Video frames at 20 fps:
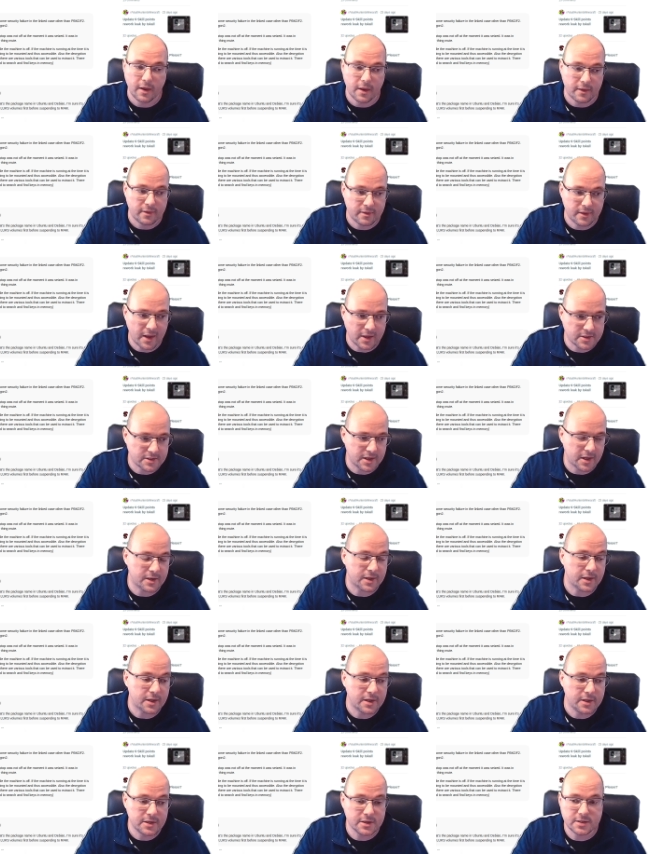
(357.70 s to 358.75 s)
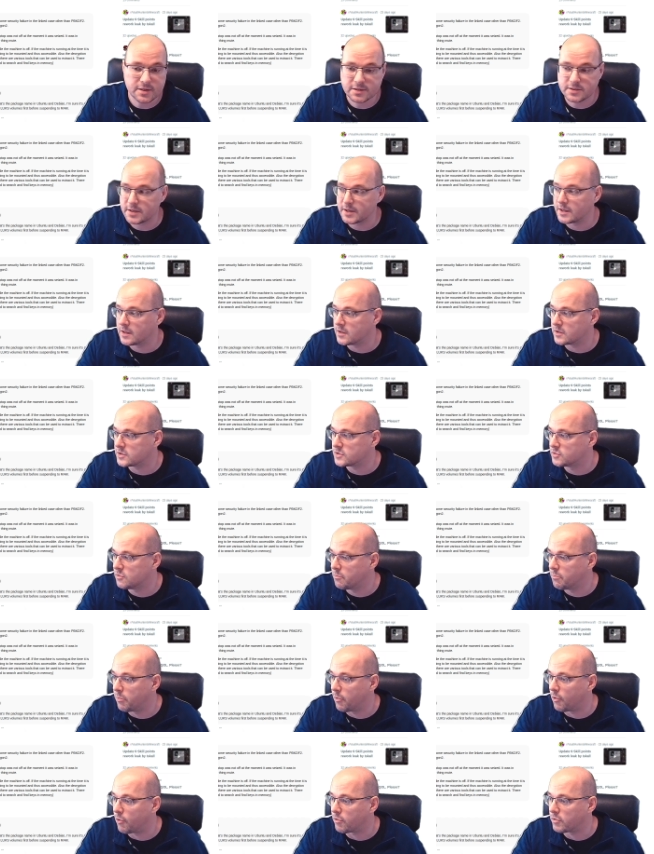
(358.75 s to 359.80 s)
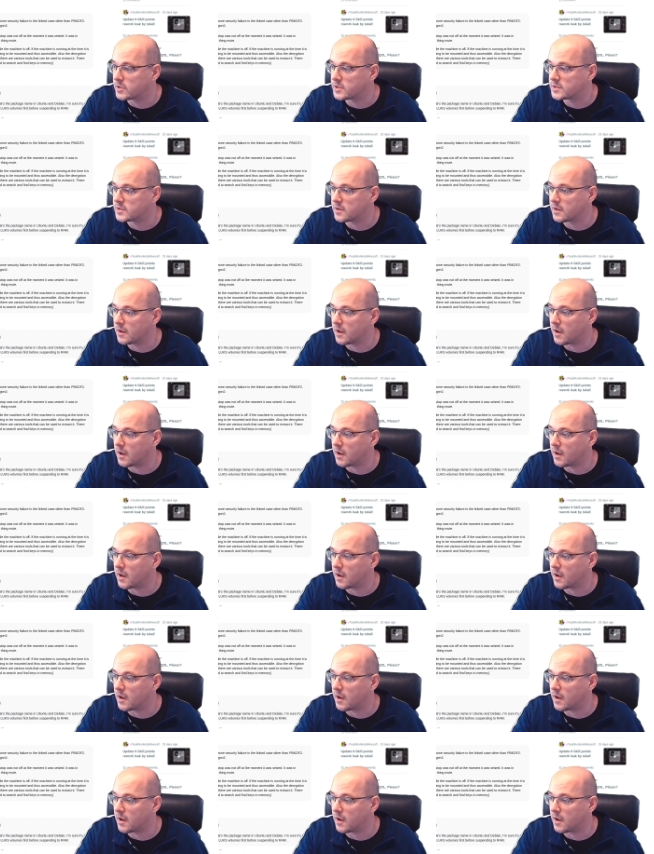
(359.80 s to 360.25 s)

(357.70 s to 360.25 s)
That said, he still supports